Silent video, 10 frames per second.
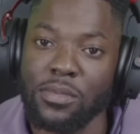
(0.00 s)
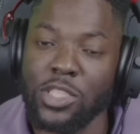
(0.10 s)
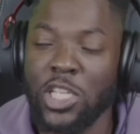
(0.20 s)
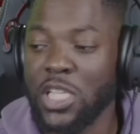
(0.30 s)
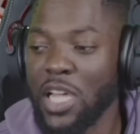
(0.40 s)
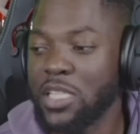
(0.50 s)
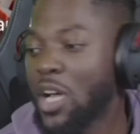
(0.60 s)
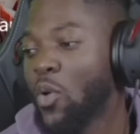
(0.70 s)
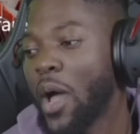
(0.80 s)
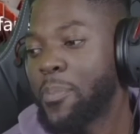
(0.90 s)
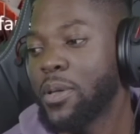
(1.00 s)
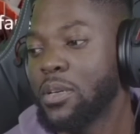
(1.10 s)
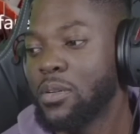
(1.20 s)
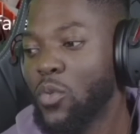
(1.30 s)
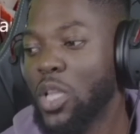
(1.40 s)
just let us know what happened.
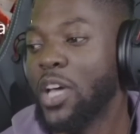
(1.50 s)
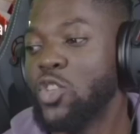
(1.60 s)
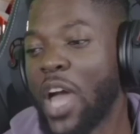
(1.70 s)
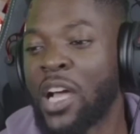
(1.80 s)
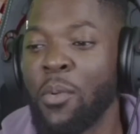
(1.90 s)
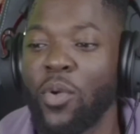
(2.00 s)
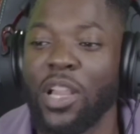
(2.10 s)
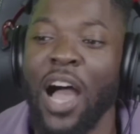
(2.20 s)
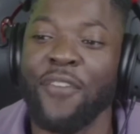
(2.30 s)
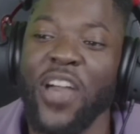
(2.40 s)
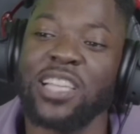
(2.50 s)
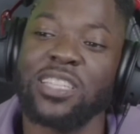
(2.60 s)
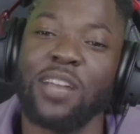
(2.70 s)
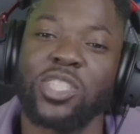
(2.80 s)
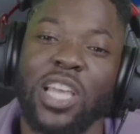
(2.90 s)
Well, you can't come up with a lot fast
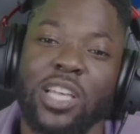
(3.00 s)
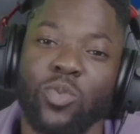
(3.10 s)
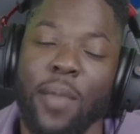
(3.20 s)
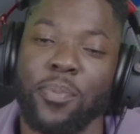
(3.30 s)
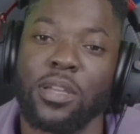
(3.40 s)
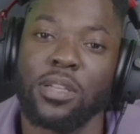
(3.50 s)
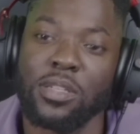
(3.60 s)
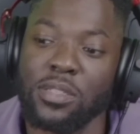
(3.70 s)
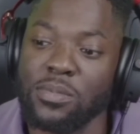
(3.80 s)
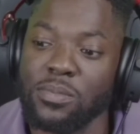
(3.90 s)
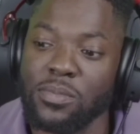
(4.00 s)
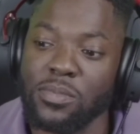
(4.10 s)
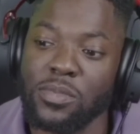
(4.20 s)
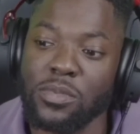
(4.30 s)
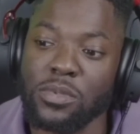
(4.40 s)
enough to tell us what happened. No, my
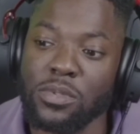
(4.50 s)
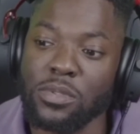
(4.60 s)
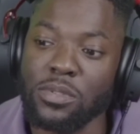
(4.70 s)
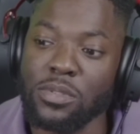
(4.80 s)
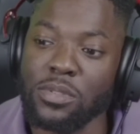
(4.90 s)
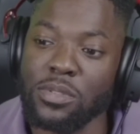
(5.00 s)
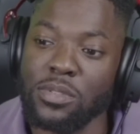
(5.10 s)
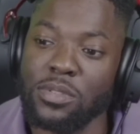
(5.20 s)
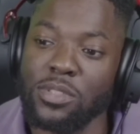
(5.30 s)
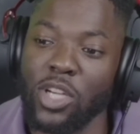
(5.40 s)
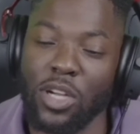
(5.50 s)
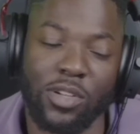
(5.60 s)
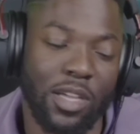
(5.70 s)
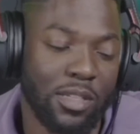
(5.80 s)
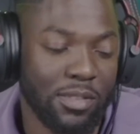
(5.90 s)
girl messaged me. That's all. Yo,
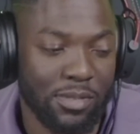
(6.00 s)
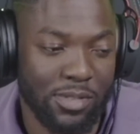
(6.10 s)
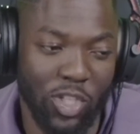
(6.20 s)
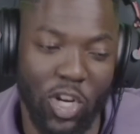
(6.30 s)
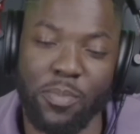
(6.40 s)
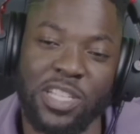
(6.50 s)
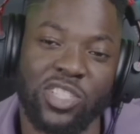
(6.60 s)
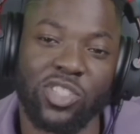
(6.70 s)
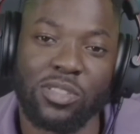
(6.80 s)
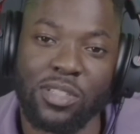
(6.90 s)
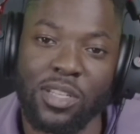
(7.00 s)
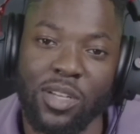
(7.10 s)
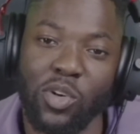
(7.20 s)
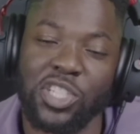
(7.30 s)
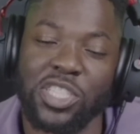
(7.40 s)
okay. Your girl messaged you.
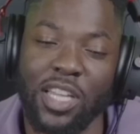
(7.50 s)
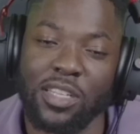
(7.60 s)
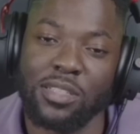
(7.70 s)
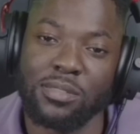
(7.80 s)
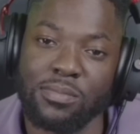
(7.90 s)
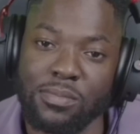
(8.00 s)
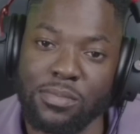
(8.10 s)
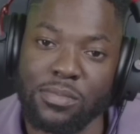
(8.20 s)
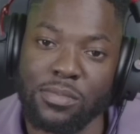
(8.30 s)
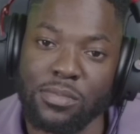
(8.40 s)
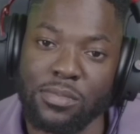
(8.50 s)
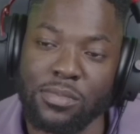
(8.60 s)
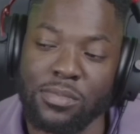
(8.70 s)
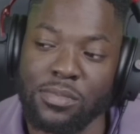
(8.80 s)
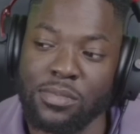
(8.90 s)
What yeah. she said?
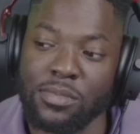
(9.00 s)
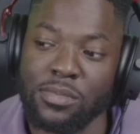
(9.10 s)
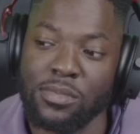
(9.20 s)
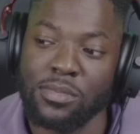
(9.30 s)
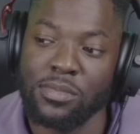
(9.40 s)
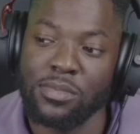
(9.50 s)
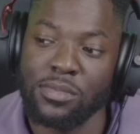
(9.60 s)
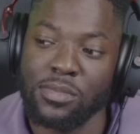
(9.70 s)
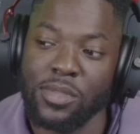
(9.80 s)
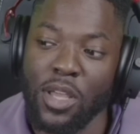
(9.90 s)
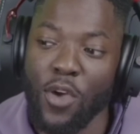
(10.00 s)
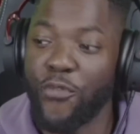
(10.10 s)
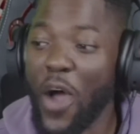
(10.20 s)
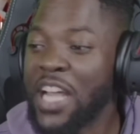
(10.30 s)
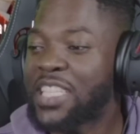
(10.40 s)
Bro, she said some crazy shit, bro.
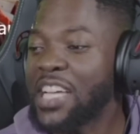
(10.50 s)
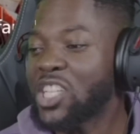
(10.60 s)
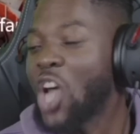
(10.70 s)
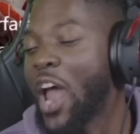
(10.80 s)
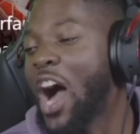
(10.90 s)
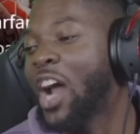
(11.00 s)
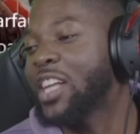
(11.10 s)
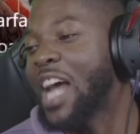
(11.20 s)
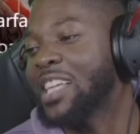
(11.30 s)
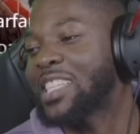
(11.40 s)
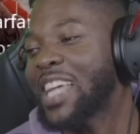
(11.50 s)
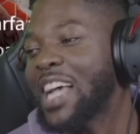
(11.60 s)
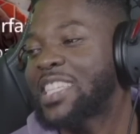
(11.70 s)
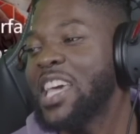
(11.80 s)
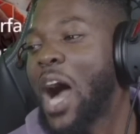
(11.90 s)
Freddie Sister donated hundred dollars.
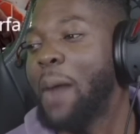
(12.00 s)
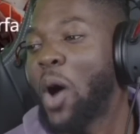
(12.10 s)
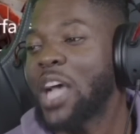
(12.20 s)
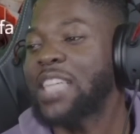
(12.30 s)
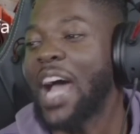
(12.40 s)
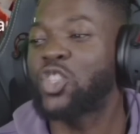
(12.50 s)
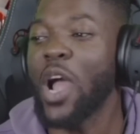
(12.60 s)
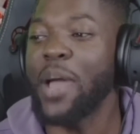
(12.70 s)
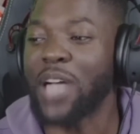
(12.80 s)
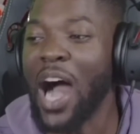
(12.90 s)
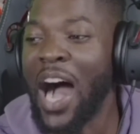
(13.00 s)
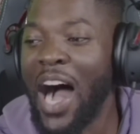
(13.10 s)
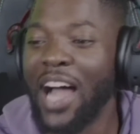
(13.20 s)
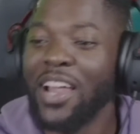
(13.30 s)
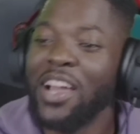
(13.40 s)
Said, "See y'all boys at
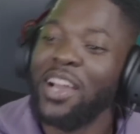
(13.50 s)
DreamCon." Yeah.